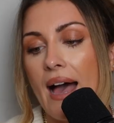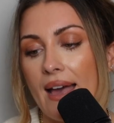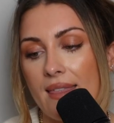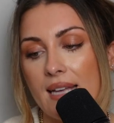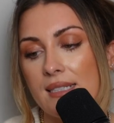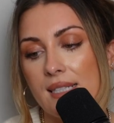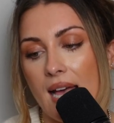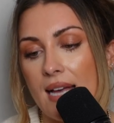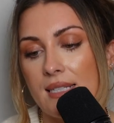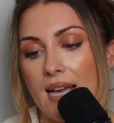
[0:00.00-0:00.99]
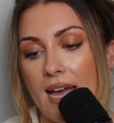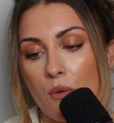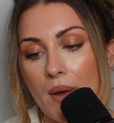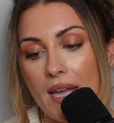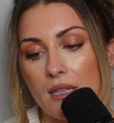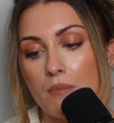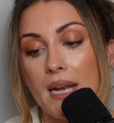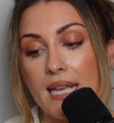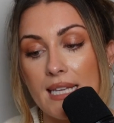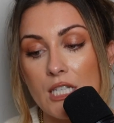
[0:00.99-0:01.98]
I then said, I will, but
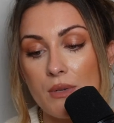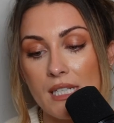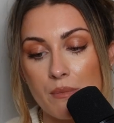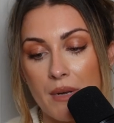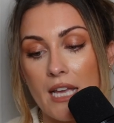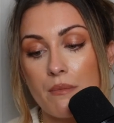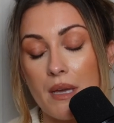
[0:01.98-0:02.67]
I need to explain